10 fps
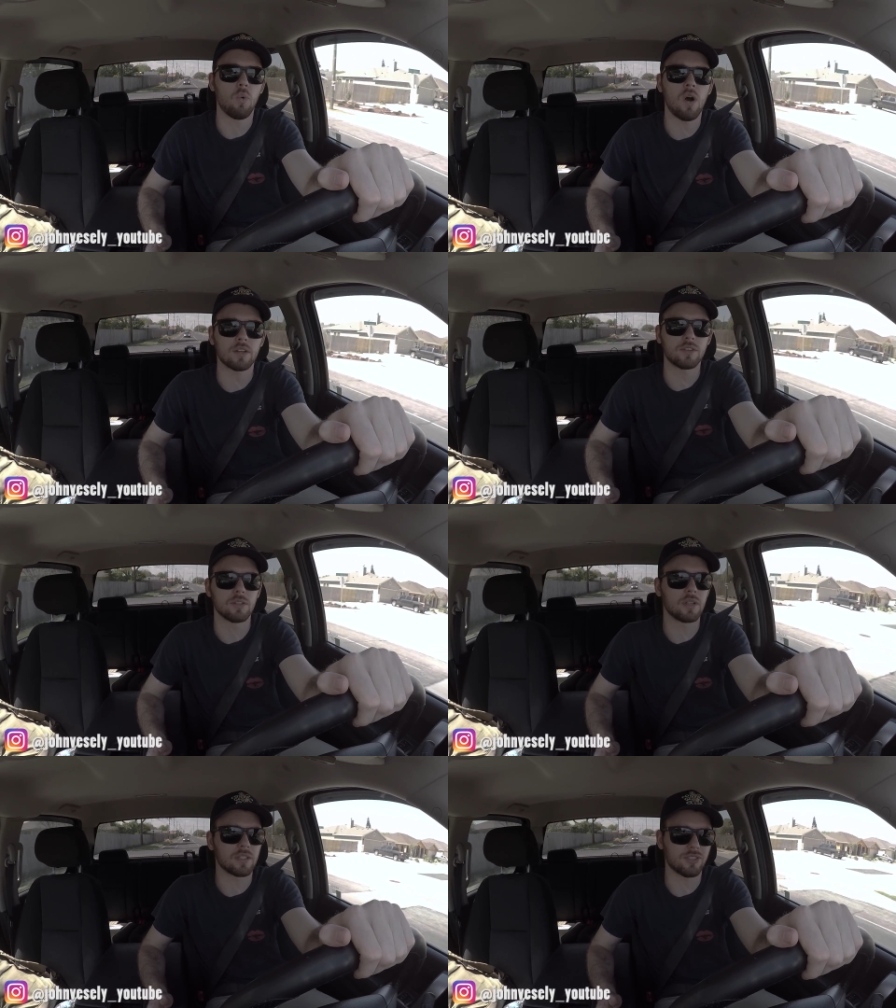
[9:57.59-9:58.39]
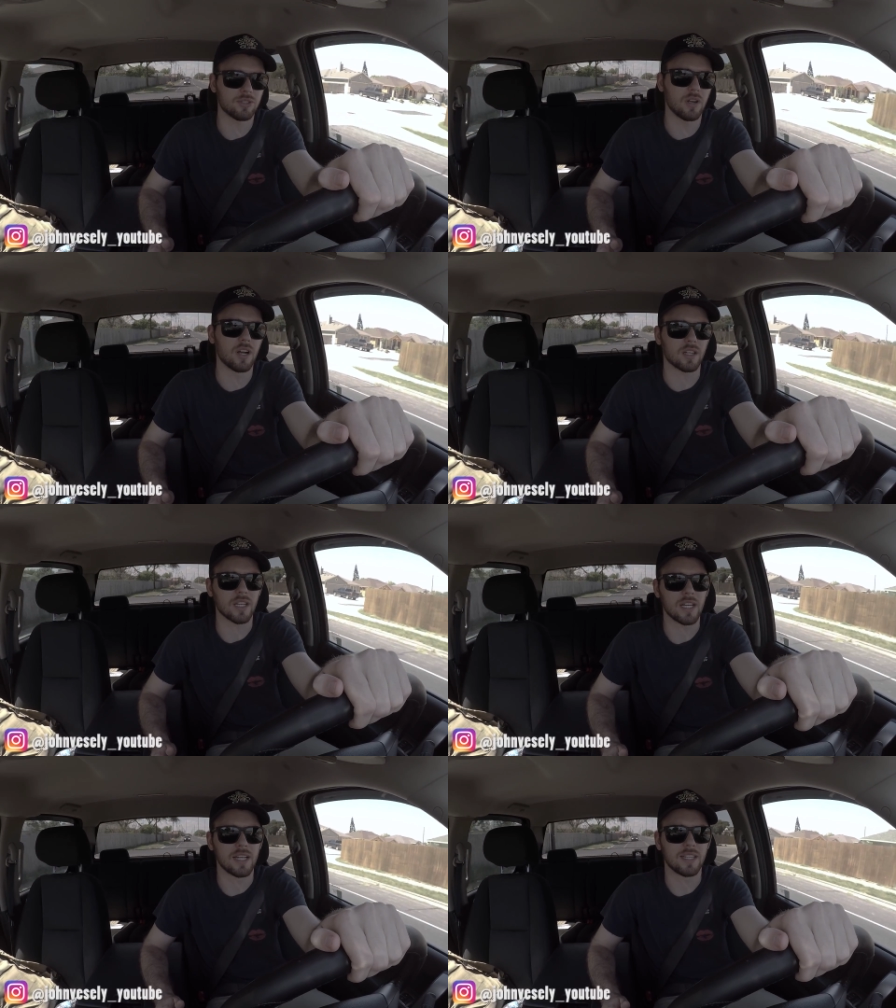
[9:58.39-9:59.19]
walkthrough on the truck
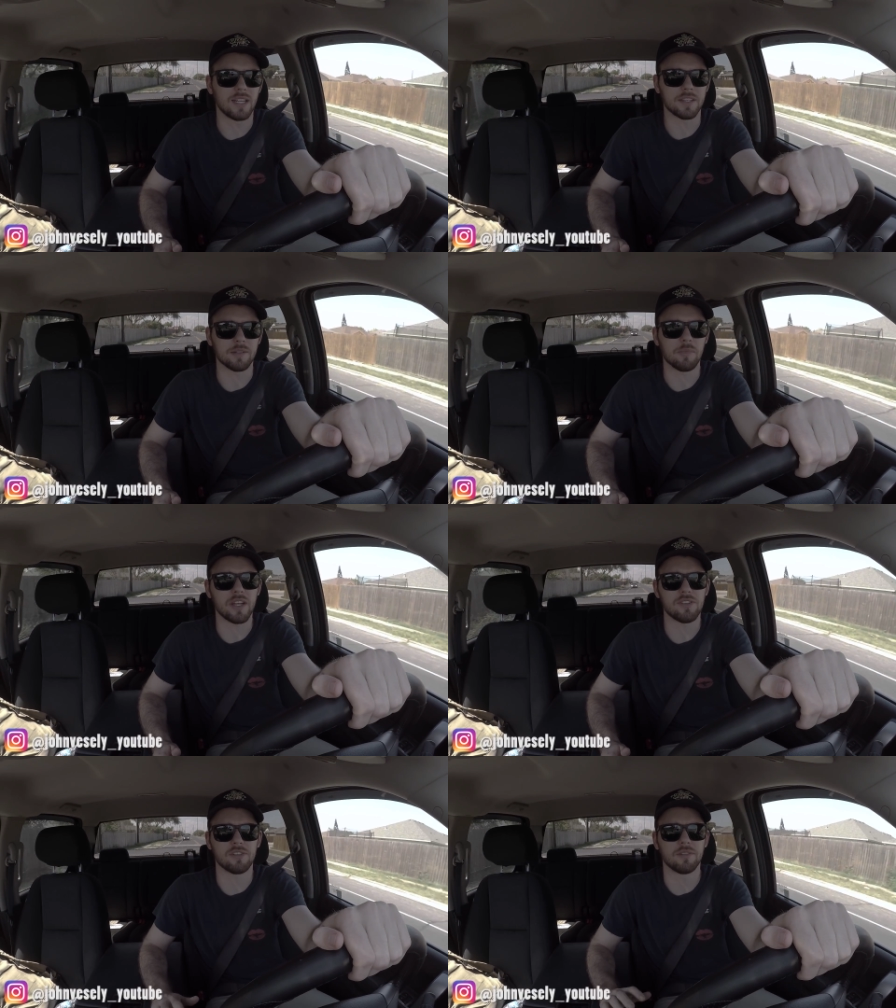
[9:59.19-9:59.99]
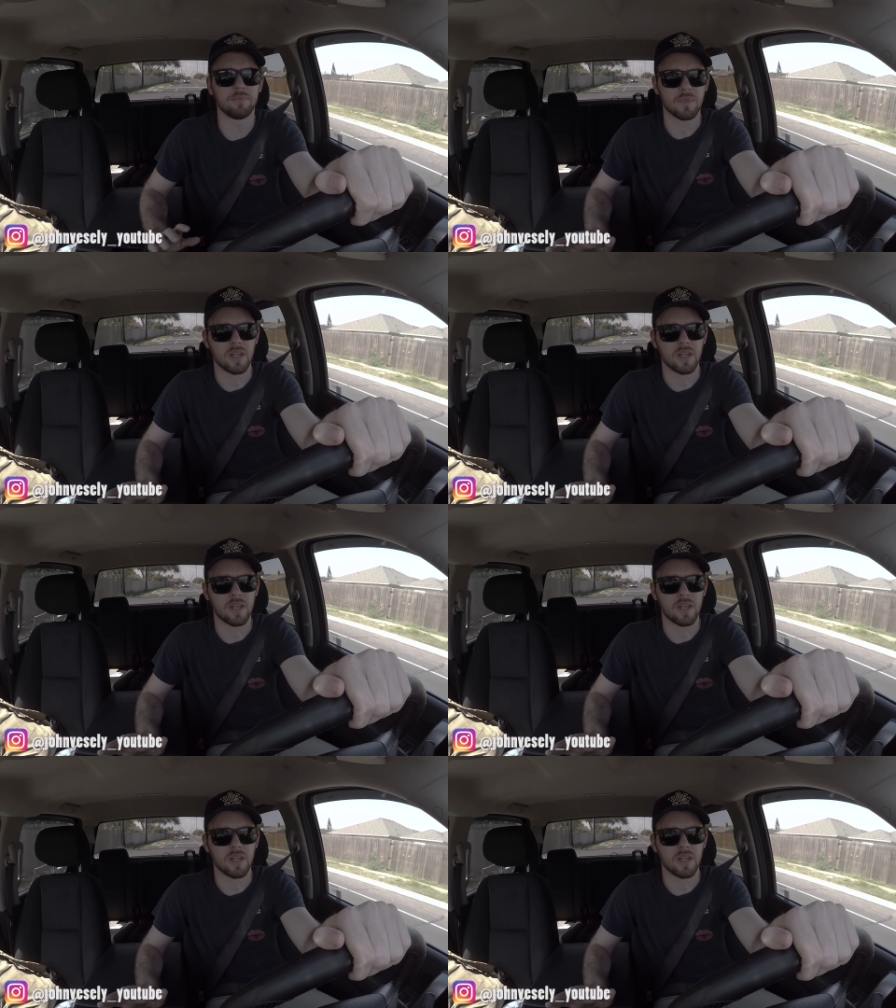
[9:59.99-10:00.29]
nothing major